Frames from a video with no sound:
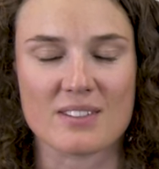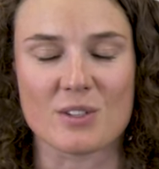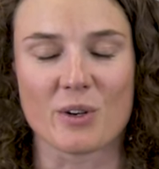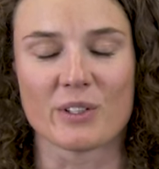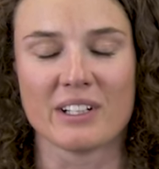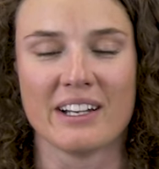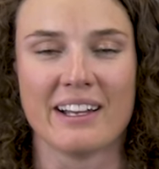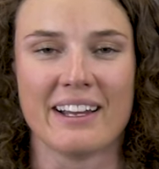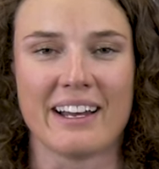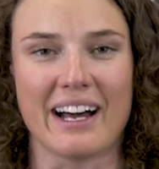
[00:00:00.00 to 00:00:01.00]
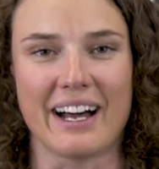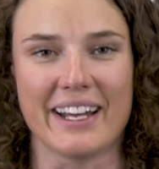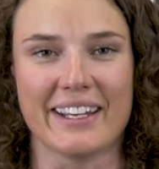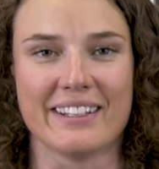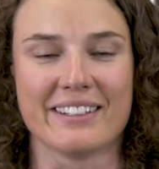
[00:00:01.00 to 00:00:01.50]
So
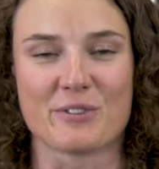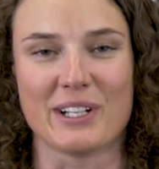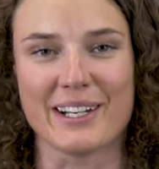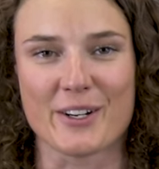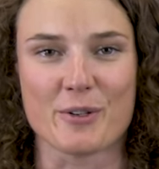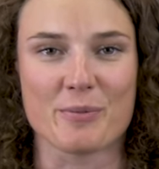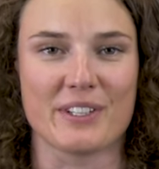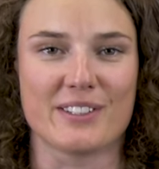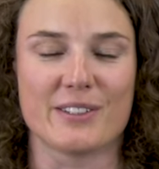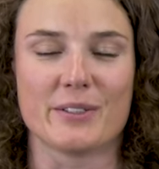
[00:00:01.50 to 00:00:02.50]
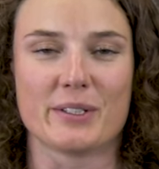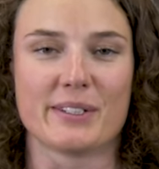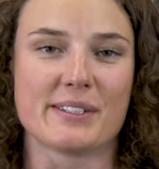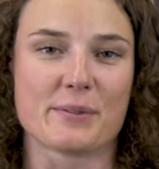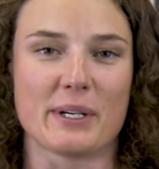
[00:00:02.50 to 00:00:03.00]
I really hope that
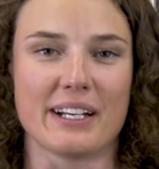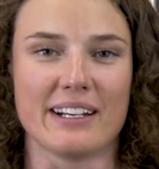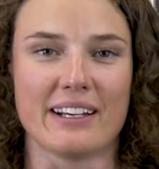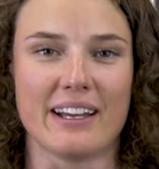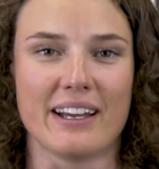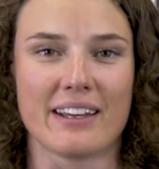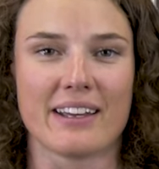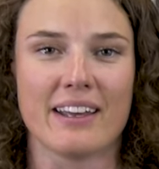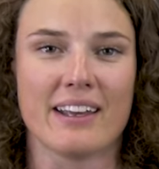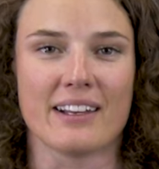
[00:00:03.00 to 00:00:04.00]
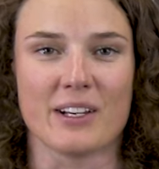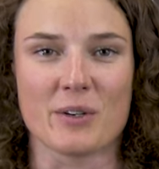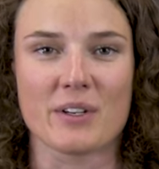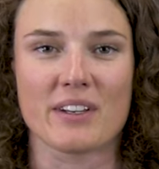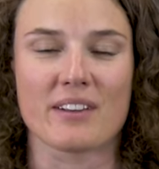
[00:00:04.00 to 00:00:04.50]
you will uh,
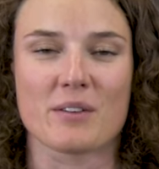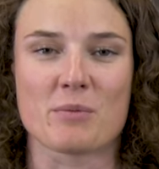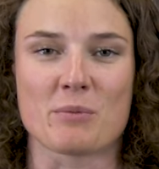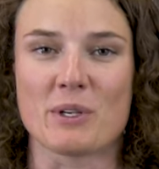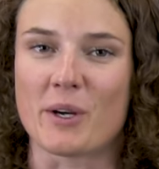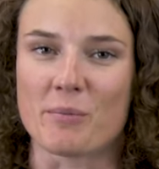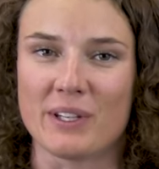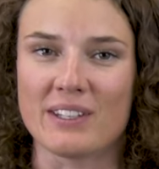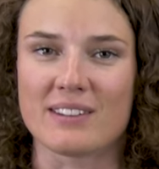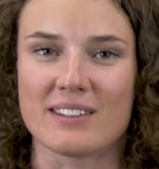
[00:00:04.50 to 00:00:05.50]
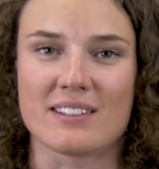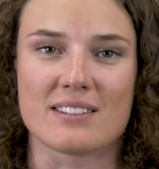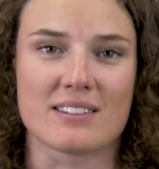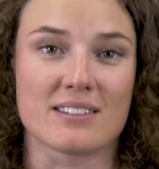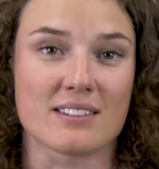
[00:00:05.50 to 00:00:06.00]
look when we compete
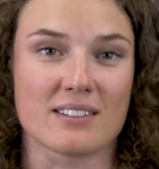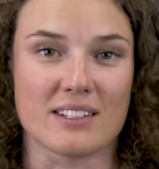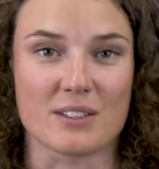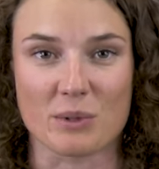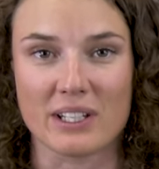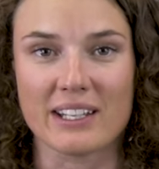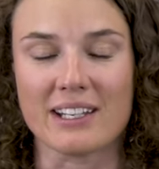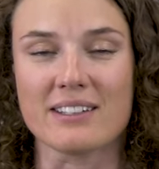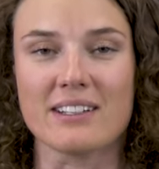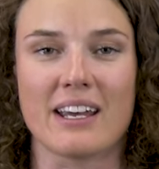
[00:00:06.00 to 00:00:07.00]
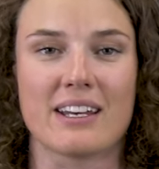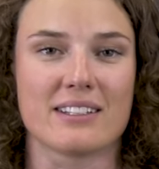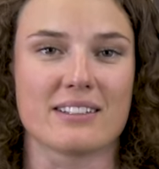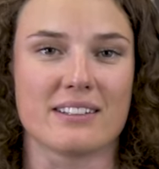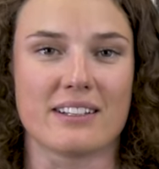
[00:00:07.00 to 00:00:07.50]
this, this weekend
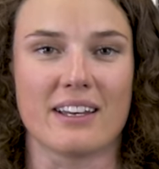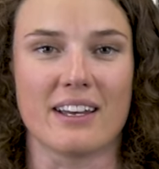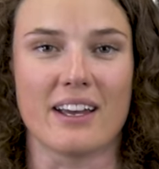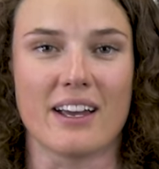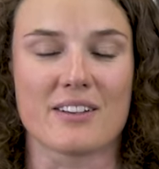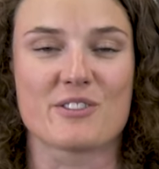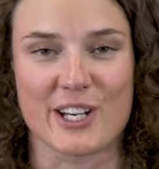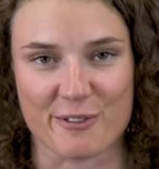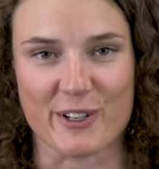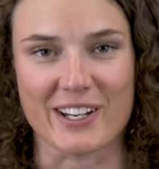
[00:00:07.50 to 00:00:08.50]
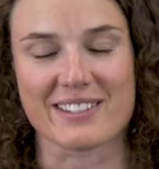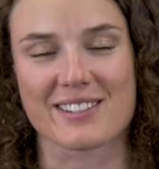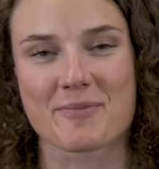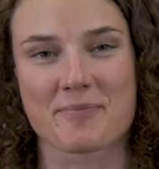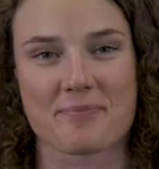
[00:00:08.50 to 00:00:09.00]
and uh, cheer for us.